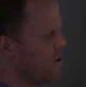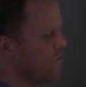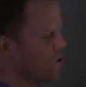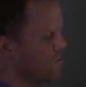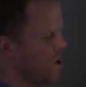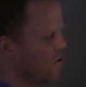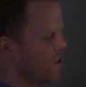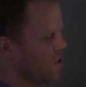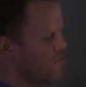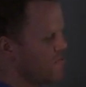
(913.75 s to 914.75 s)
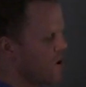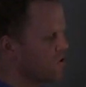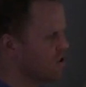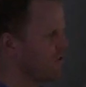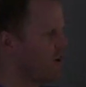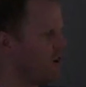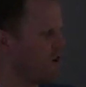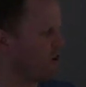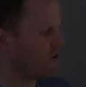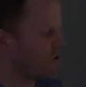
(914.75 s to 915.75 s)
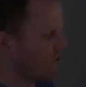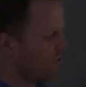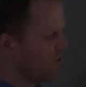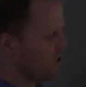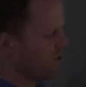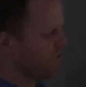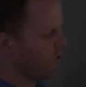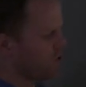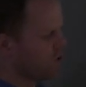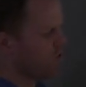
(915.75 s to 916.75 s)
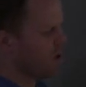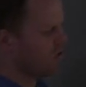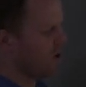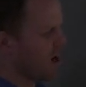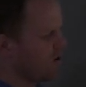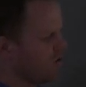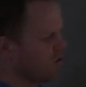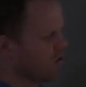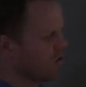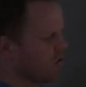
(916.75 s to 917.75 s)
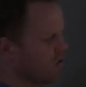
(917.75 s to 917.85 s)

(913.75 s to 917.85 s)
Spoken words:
What's weird is most of the r's for these first quadrant angles